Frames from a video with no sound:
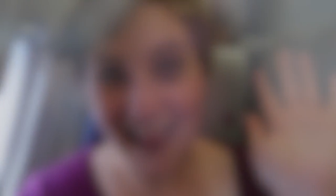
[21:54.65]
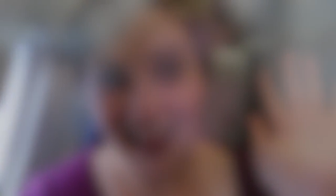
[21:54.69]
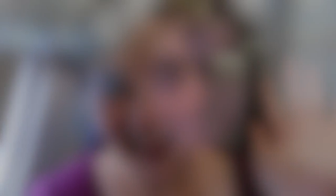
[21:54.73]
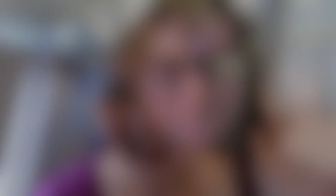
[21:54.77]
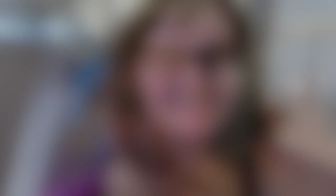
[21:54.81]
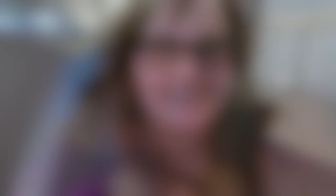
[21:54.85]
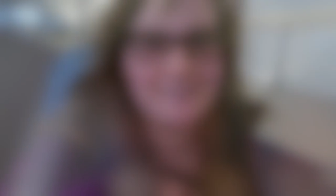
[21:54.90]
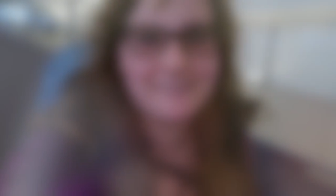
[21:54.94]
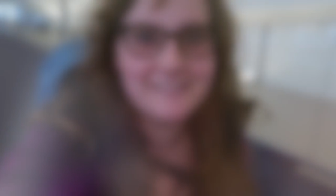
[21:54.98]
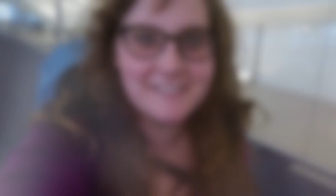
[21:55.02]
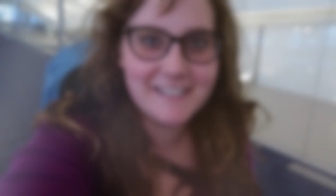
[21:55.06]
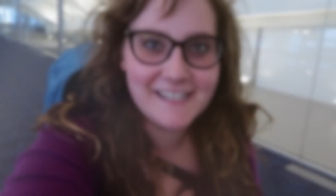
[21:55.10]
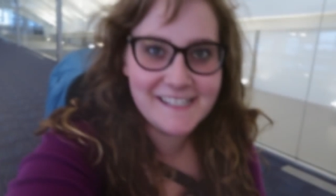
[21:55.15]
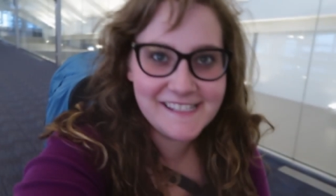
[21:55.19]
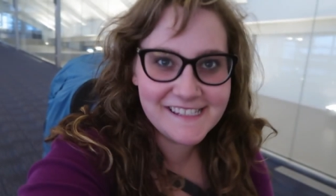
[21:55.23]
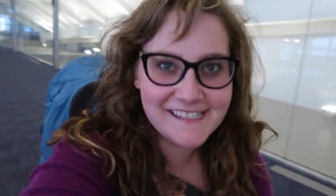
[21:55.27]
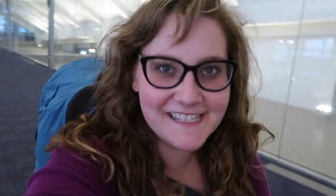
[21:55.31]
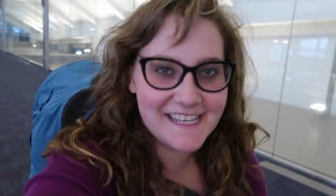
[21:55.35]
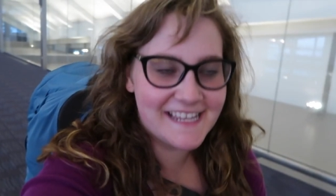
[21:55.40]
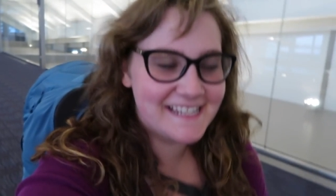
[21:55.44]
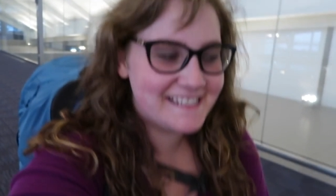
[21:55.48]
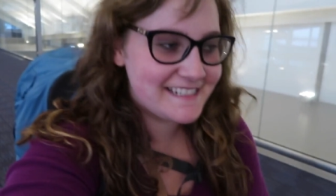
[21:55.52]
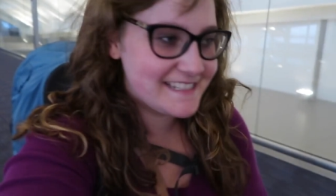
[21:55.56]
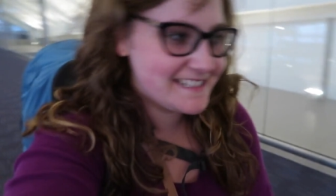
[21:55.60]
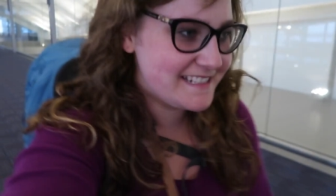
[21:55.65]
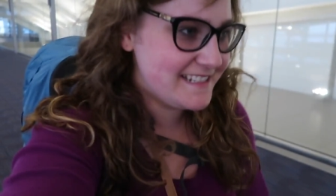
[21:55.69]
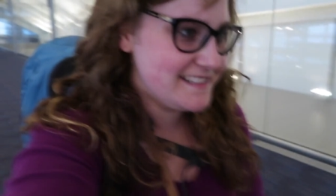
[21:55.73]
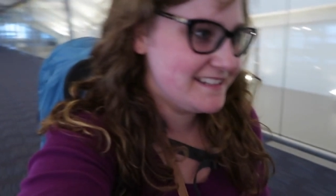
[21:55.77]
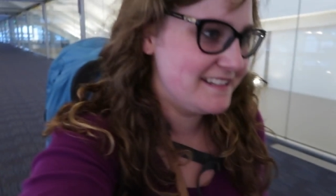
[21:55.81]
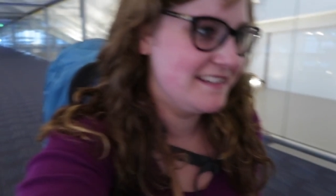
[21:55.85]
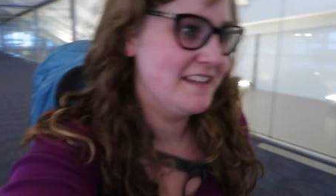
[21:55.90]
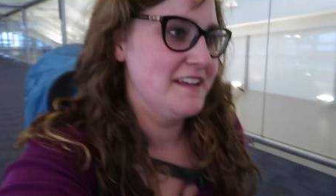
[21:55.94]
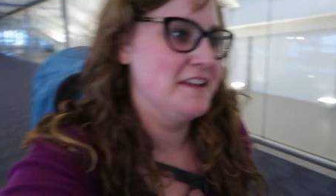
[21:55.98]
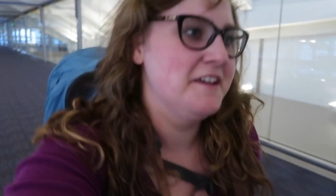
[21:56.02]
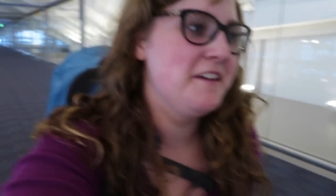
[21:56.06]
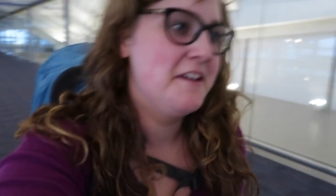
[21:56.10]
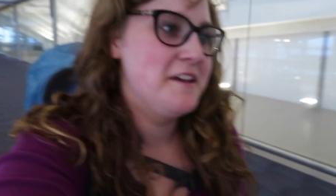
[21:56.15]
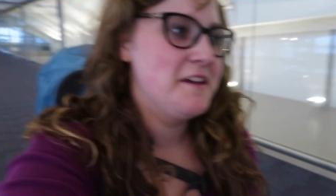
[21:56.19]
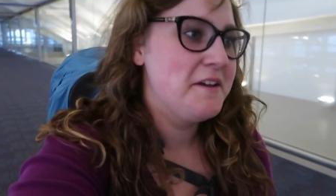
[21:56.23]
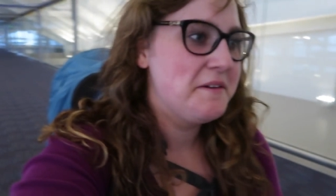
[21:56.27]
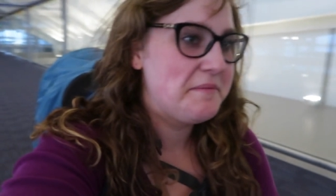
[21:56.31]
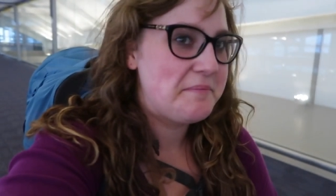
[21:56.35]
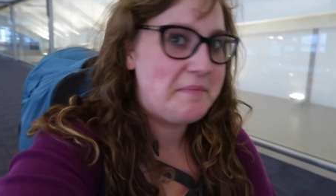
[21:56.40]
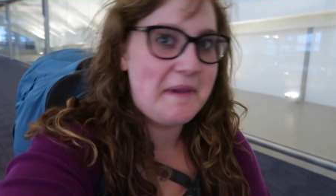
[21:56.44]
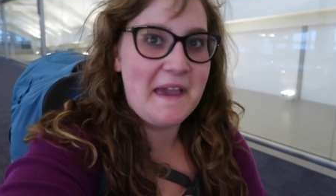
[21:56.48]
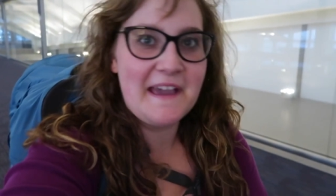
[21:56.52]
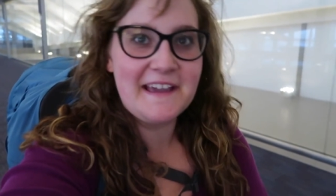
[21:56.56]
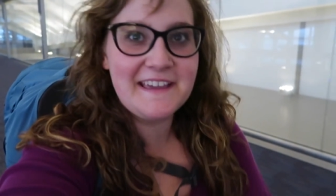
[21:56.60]
So just landed
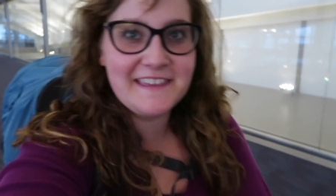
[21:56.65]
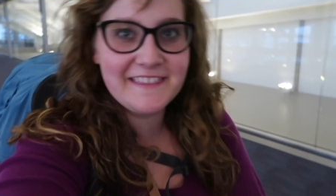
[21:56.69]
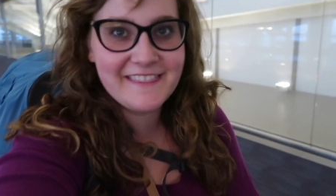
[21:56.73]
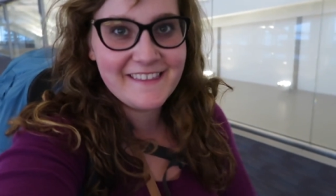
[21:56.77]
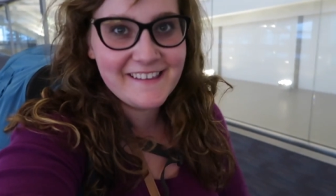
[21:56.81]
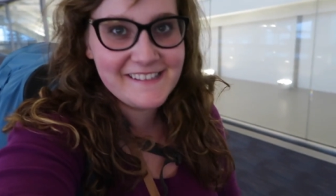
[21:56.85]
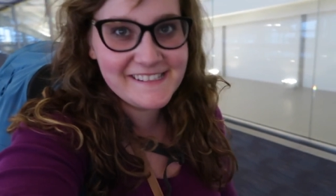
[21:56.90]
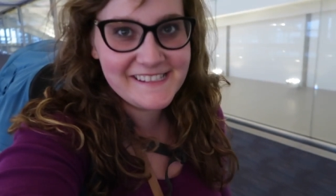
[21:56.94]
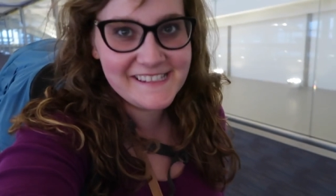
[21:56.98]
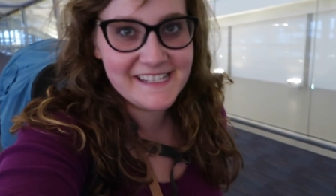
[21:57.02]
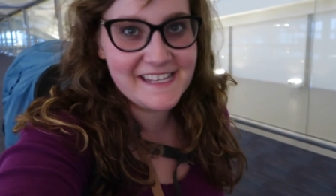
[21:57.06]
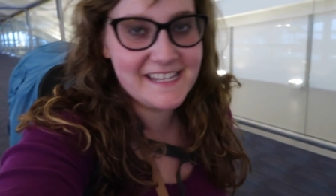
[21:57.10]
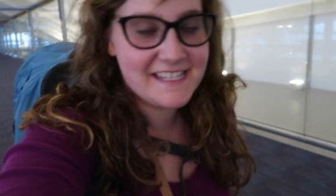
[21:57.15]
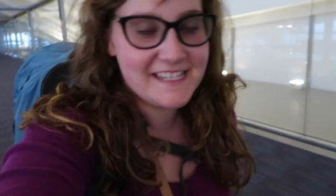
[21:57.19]
back in Los